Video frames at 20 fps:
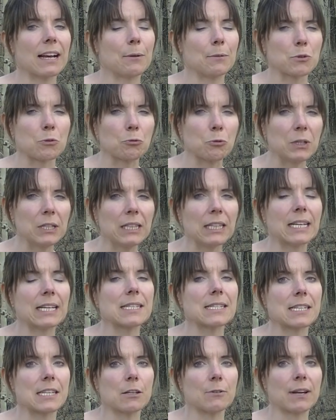I was really
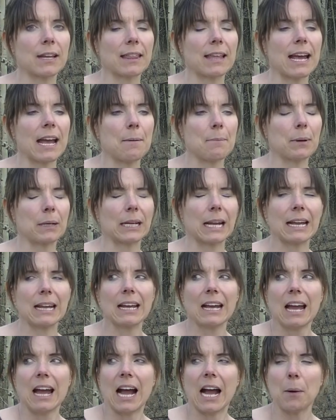considering that, but
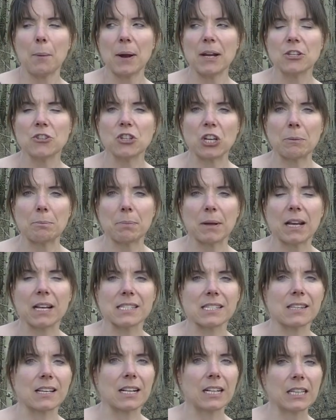I went Jeep
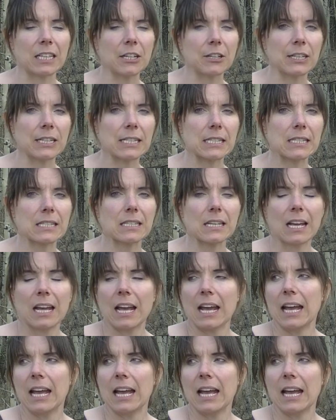because of the clearance,